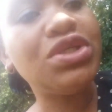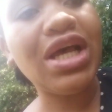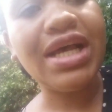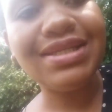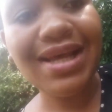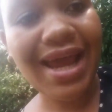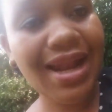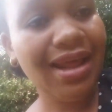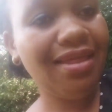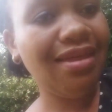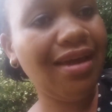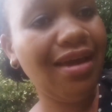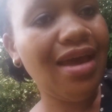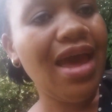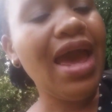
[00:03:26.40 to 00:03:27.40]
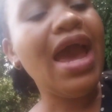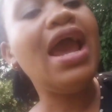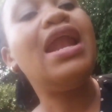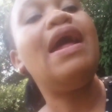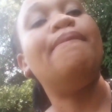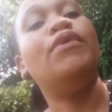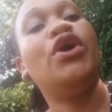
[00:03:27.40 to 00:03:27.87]
SARS anything
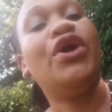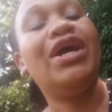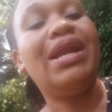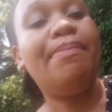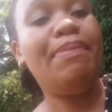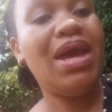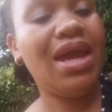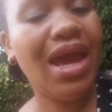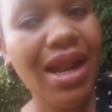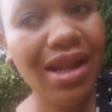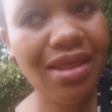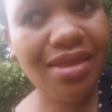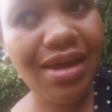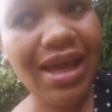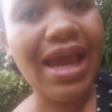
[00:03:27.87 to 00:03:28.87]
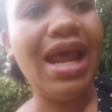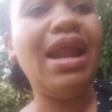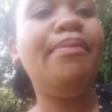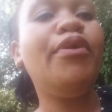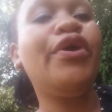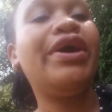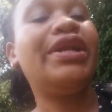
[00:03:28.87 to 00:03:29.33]
and I'm not going to pay anything and
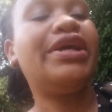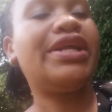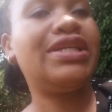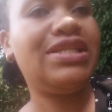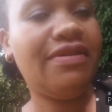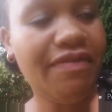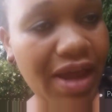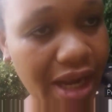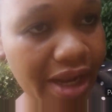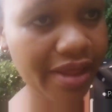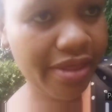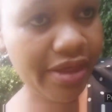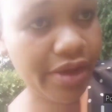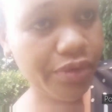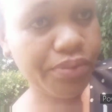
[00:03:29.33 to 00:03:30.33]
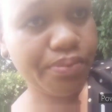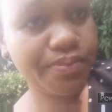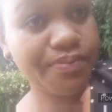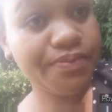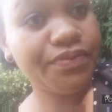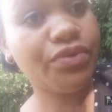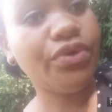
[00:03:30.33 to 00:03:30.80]
I'm not going to receive anything.
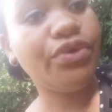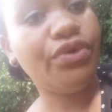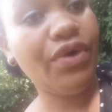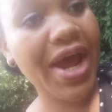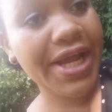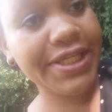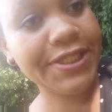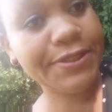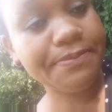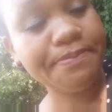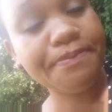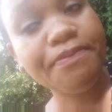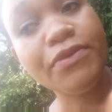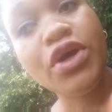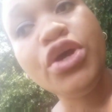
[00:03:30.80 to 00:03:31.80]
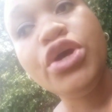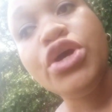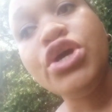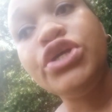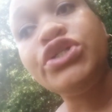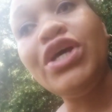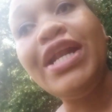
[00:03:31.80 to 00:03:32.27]
Right,
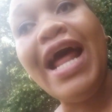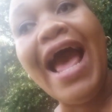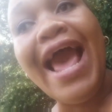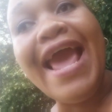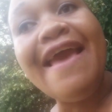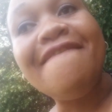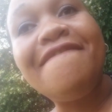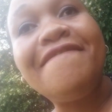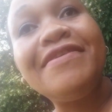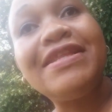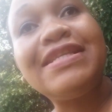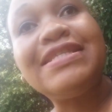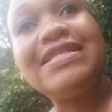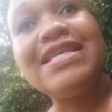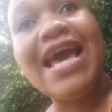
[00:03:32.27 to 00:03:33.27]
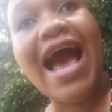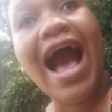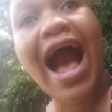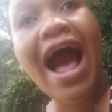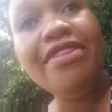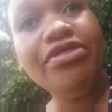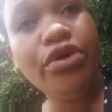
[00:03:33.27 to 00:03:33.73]
so now if it's the
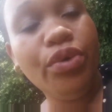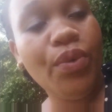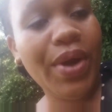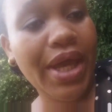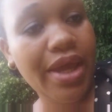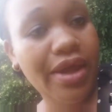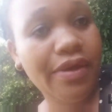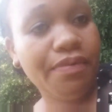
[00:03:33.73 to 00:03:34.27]
other way,